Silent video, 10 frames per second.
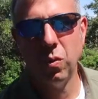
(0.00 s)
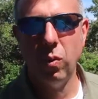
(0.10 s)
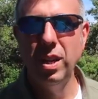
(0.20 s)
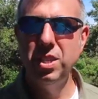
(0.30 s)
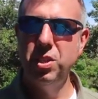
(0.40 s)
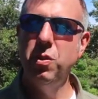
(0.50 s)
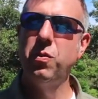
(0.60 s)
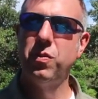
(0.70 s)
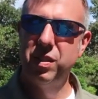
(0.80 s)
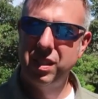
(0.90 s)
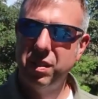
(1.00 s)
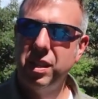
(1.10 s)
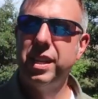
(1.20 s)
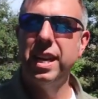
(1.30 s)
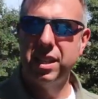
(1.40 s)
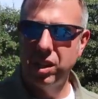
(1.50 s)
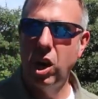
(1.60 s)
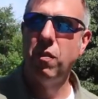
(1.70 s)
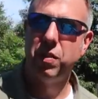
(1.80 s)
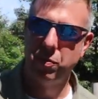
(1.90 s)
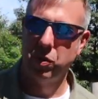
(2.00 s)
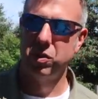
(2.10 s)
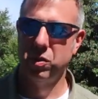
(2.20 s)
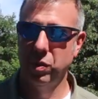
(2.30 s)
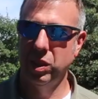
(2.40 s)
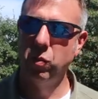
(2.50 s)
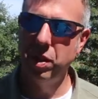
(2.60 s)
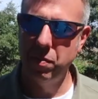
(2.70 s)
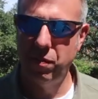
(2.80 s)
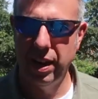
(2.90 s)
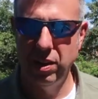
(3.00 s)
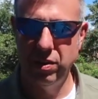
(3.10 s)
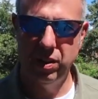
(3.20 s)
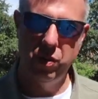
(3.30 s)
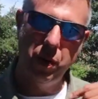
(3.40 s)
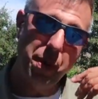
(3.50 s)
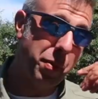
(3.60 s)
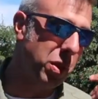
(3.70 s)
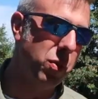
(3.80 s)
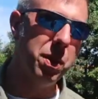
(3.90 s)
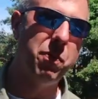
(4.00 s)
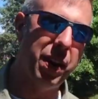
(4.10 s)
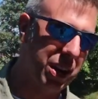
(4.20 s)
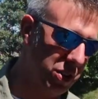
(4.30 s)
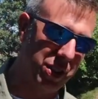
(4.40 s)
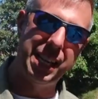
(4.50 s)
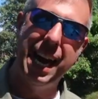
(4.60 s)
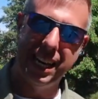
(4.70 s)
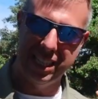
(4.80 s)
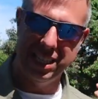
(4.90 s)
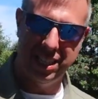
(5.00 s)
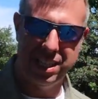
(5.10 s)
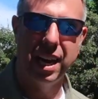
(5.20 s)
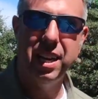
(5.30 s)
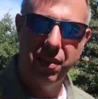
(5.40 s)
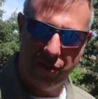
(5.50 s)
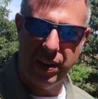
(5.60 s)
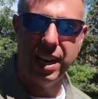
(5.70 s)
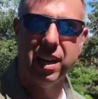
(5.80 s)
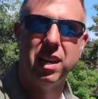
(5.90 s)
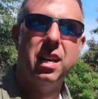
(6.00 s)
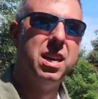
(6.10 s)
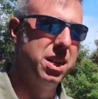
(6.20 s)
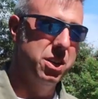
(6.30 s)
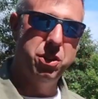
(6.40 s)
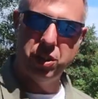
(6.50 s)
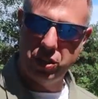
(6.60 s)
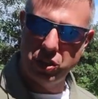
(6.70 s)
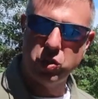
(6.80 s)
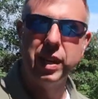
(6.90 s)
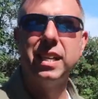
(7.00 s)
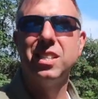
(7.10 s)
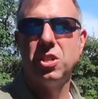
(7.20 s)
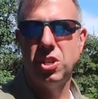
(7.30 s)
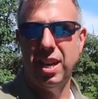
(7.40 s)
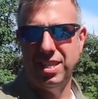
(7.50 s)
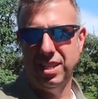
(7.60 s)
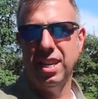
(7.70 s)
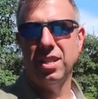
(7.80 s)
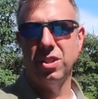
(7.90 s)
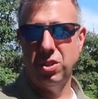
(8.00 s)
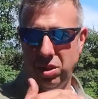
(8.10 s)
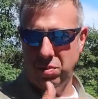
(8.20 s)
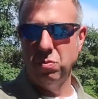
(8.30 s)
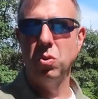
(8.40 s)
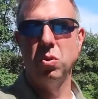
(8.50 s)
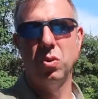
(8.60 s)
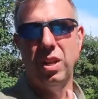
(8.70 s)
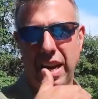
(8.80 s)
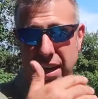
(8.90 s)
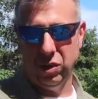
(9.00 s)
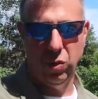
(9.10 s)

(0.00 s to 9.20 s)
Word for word: Once you get comfortable with the rhythm fire drill, and remember the rhythm fire drill is actually sighted fire, you're just stringing your shots together smooth and